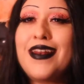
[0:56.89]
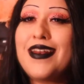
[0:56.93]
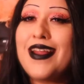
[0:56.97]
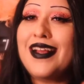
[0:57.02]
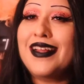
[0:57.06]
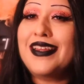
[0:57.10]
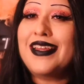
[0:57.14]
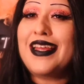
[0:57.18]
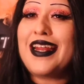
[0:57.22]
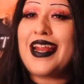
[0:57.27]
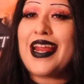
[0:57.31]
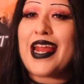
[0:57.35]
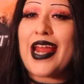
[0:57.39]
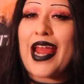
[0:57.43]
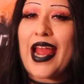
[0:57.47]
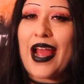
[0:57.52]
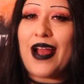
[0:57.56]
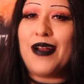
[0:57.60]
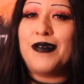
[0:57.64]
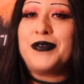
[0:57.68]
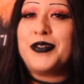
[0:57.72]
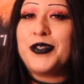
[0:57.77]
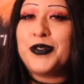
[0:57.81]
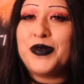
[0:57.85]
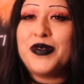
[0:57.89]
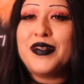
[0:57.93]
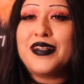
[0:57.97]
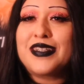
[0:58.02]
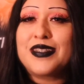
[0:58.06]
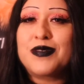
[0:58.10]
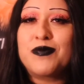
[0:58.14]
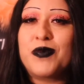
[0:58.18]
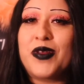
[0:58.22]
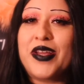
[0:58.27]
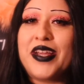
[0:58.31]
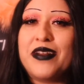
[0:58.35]
Not that I have to
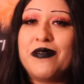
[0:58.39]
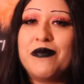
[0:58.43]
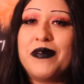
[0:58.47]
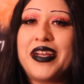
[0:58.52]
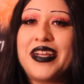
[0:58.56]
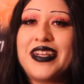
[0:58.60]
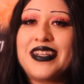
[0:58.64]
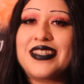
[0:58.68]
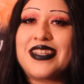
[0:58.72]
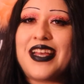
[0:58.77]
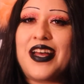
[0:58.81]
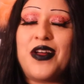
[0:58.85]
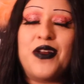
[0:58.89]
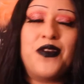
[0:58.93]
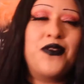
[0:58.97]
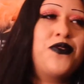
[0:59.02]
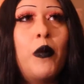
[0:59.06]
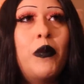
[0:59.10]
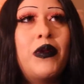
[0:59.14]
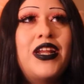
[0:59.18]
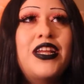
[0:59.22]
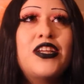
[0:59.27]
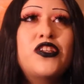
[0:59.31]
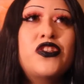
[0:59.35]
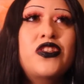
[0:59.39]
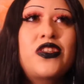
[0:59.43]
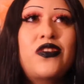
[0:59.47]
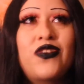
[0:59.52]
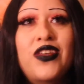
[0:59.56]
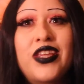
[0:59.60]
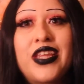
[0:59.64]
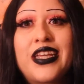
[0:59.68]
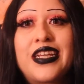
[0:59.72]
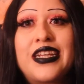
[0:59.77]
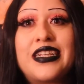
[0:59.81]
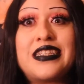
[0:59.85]
explain myself, but I just
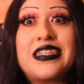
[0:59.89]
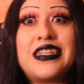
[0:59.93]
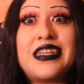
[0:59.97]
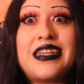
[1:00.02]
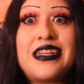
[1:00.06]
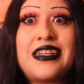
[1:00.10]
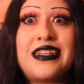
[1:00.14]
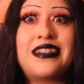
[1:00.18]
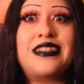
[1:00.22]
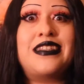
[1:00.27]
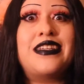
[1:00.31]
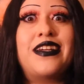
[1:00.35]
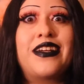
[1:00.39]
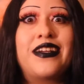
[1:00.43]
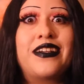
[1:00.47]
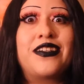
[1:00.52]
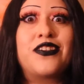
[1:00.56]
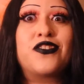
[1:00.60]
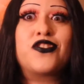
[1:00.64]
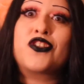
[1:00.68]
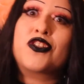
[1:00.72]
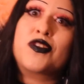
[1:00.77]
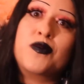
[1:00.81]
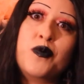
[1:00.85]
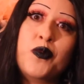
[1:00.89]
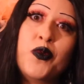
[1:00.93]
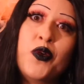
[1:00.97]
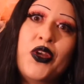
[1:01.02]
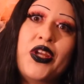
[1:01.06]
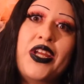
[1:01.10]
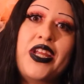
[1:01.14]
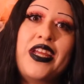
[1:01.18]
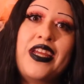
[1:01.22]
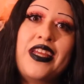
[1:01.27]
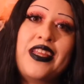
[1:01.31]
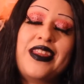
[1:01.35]
feel like it's easier to just
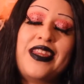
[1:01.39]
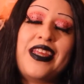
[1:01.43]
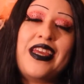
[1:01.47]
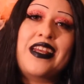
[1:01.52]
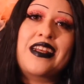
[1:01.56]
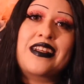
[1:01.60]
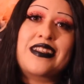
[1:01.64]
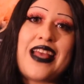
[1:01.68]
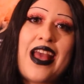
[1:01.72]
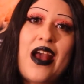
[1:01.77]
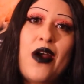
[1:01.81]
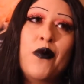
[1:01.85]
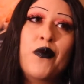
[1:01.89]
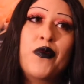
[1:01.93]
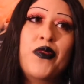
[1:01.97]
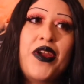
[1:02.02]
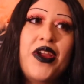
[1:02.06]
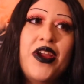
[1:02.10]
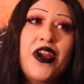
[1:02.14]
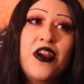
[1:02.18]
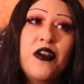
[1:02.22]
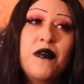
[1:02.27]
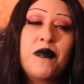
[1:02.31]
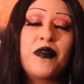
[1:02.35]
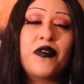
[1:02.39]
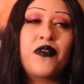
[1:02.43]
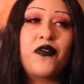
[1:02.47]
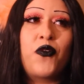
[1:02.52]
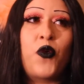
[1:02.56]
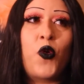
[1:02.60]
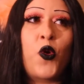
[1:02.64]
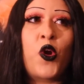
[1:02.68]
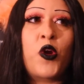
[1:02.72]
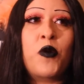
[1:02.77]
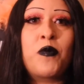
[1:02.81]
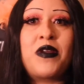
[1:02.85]
put things out there
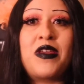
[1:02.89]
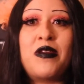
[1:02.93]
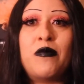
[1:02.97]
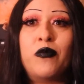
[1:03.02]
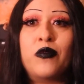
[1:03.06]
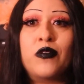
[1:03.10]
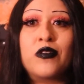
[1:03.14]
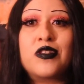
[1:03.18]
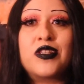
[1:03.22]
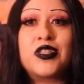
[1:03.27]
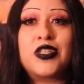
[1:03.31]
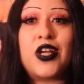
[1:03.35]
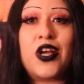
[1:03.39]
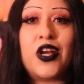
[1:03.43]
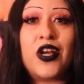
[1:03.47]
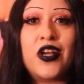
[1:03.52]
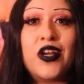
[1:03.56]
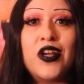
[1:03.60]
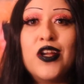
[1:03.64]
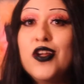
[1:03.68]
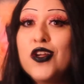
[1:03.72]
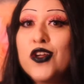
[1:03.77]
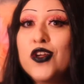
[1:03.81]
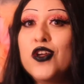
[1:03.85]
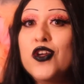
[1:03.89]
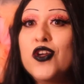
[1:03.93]
before people start